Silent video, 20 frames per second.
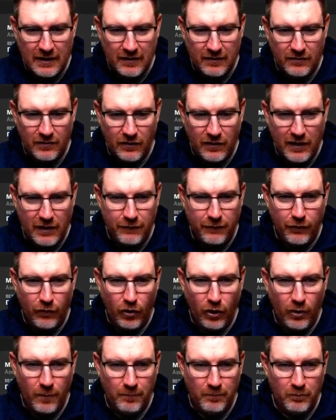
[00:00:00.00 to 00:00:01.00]
So
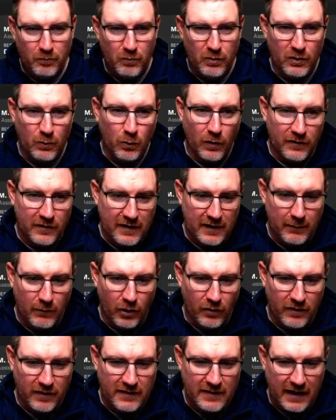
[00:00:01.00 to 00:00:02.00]
therefore, we'd want him
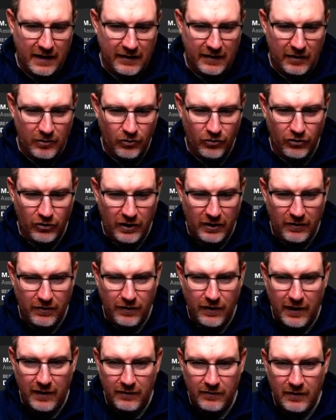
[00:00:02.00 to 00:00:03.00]
on the tactical side of
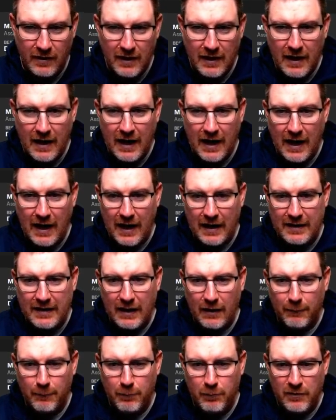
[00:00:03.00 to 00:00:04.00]
things.
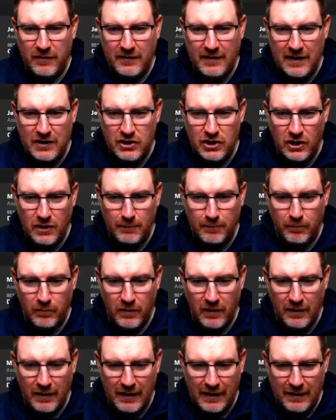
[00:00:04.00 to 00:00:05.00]
Now, possession,
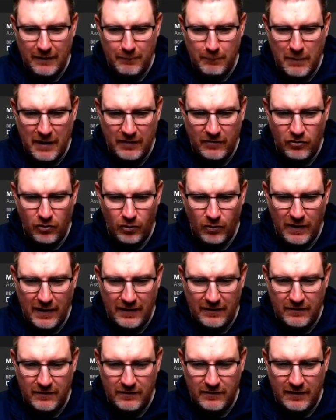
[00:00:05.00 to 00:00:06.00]
mental
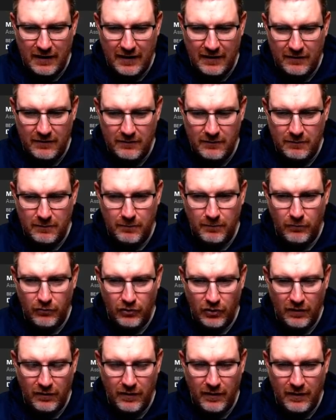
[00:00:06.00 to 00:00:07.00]
is
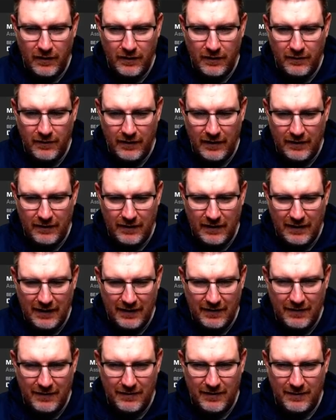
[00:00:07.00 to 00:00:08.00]
sort of
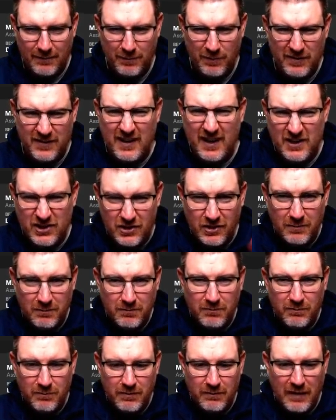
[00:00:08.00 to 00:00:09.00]
the possession
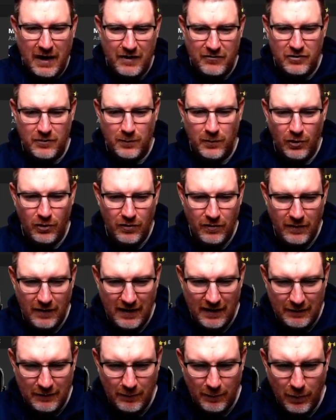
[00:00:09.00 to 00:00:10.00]
attribute,
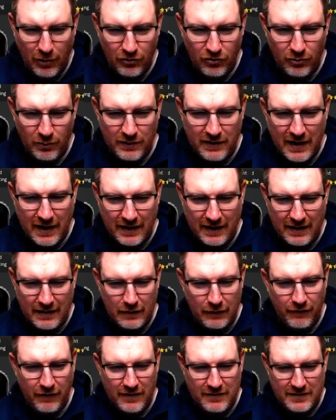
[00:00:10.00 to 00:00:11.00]
as opposed to attacking and
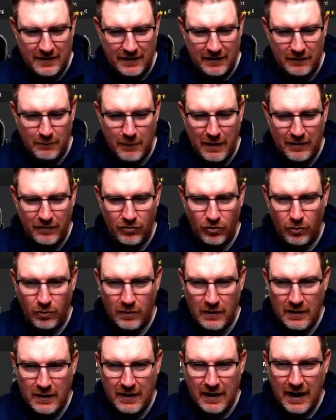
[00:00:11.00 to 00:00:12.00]
defending is
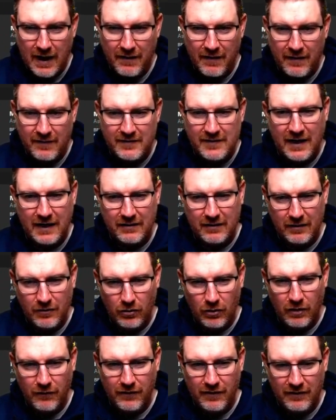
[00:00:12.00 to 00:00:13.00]
mental, and then
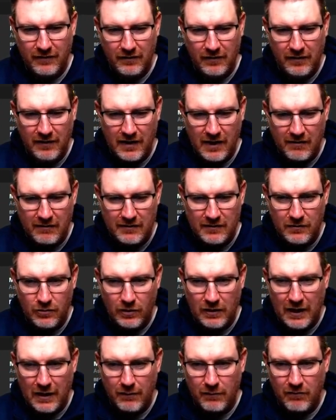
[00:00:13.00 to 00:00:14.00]
tactical, obviously, there he's
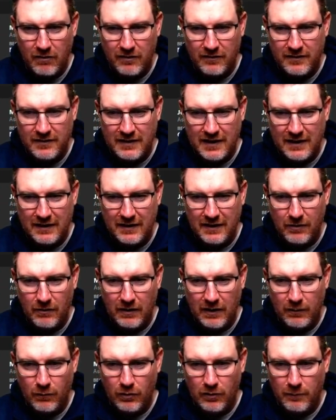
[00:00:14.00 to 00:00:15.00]
good at, whereas technical
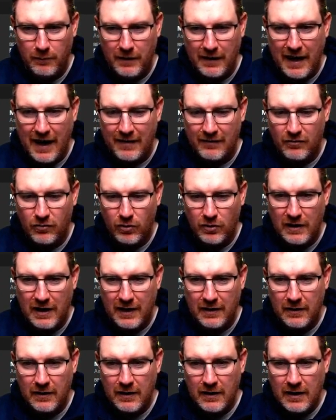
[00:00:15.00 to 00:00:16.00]
he wouldn't be as good
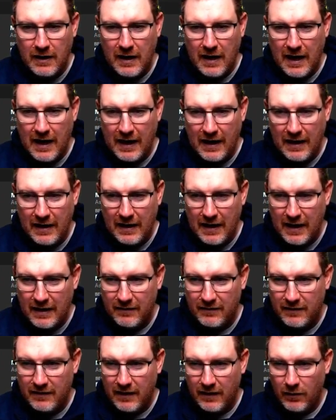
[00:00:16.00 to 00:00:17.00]
at.
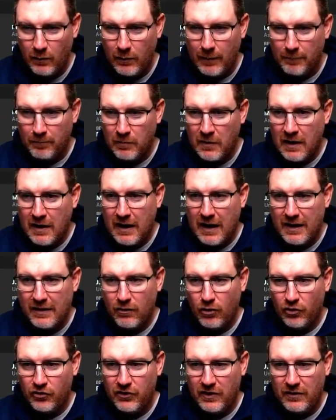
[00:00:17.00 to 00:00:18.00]
as the other one. And
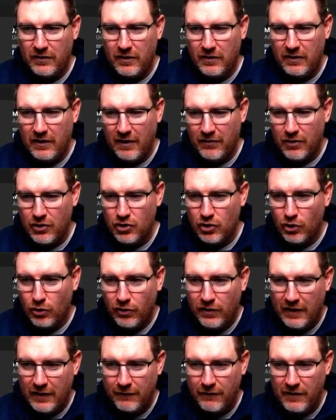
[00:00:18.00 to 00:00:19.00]
of course, the other new
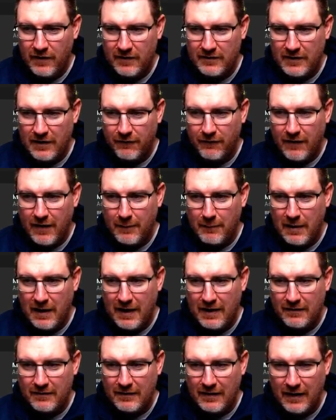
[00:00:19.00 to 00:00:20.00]
thing for this FM
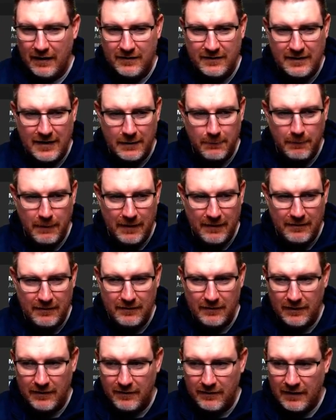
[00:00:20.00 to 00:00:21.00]
is set
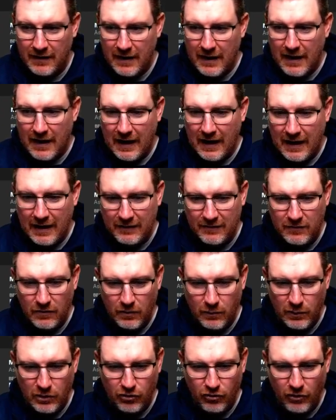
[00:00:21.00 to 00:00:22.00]
pieces. So
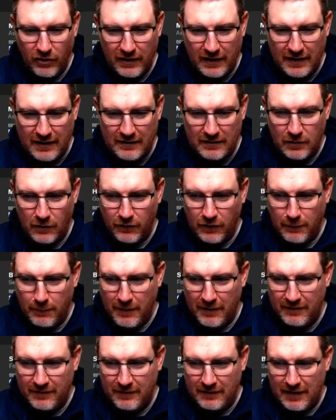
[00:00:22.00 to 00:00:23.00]
you want to try and get yourself the
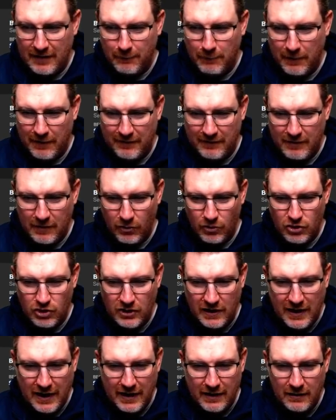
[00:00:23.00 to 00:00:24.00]
best set piece coach
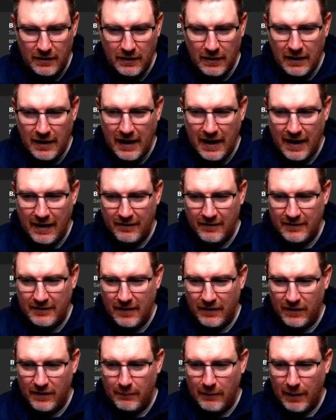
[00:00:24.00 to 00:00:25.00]
you can and
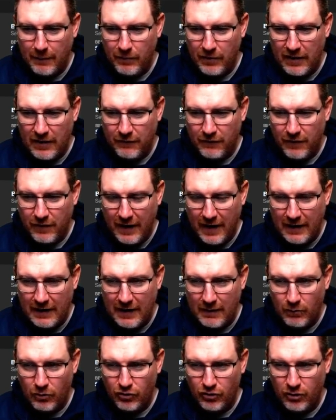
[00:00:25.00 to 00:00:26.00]
set them up there for that.
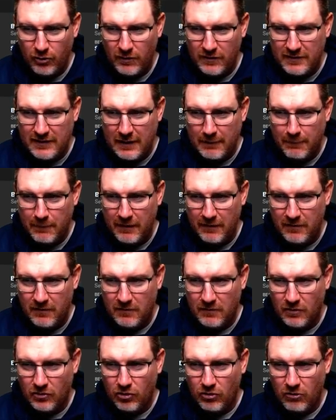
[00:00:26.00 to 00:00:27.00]
And we'll do a set
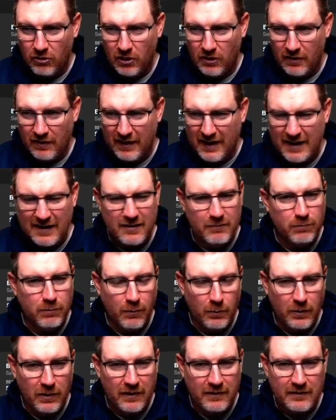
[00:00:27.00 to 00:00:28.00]
pieces tutorial again. It's
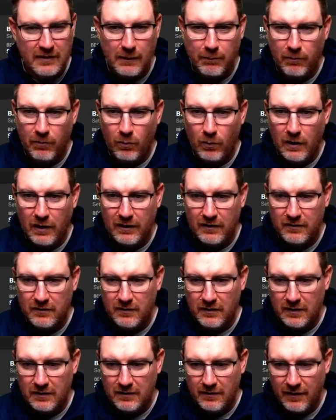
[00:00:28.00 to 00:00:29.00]
probably a separate one
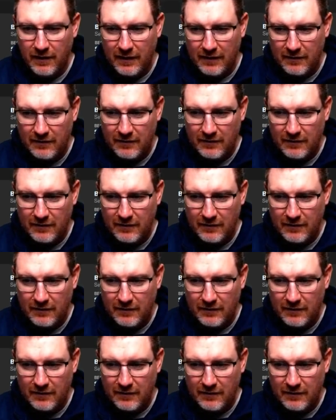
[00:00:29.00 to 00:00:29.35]
to this.